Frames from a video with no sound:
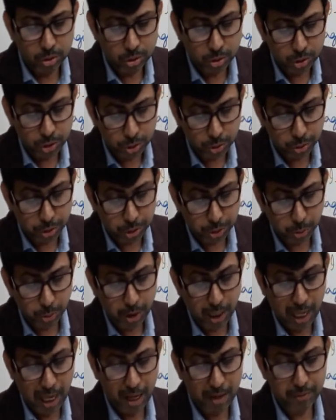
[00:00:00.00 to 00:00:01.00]
You
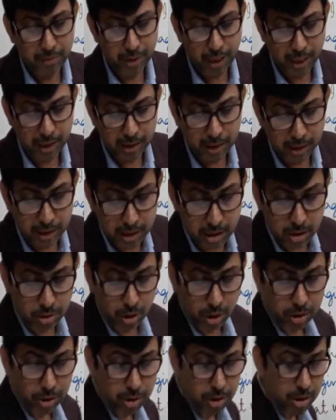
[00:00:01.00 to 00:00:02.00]
should have read the
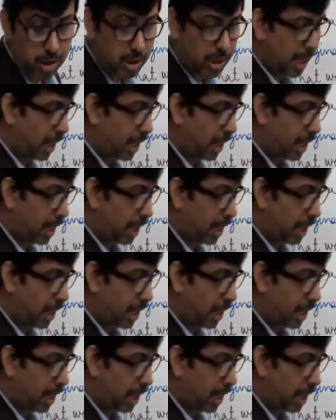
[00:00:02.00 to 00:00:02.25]
instructions